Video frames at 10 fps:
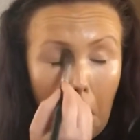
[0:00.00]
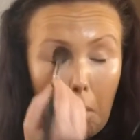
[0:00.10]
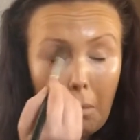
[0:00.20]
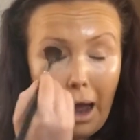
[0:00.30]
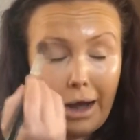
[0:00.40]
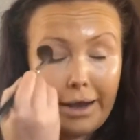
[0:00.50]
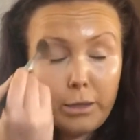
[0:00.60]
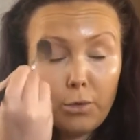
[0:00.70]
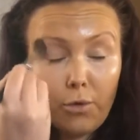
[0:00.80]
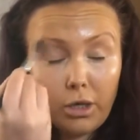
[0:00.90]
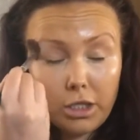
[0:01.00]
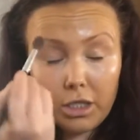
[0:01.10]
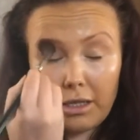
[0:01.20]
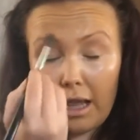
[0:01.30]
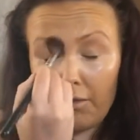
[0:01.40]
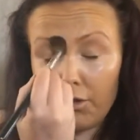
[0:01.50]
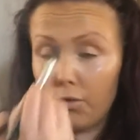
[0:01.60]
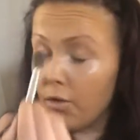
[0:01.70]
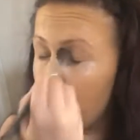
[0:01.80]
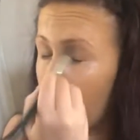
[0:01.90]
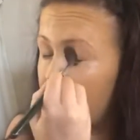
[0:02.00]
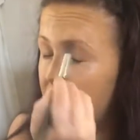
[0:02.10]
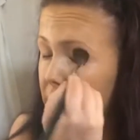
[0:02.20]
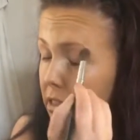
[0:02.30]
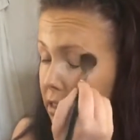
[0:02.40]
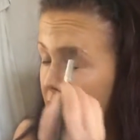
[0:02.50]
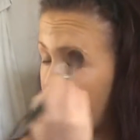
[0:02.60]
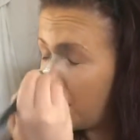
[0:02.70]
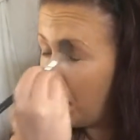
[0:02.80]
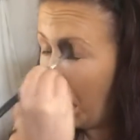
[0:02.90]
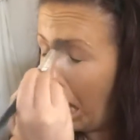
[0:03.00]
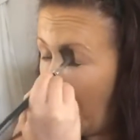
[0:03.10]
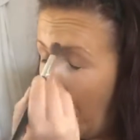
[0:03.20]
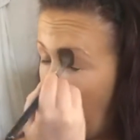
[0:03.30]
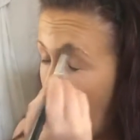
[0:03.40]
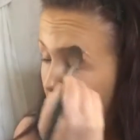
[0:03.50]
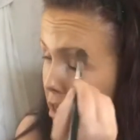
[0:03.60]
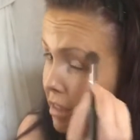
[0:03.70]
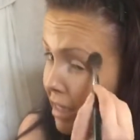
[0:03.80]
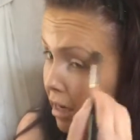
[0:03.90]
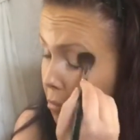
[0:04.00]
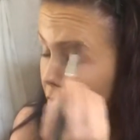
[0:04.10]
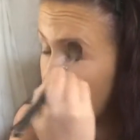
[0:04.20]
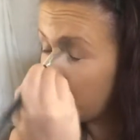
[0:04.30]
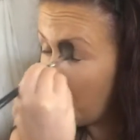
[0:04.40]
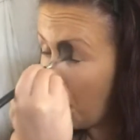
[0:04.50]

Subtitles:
my eyelids with what's left over on this setting brush.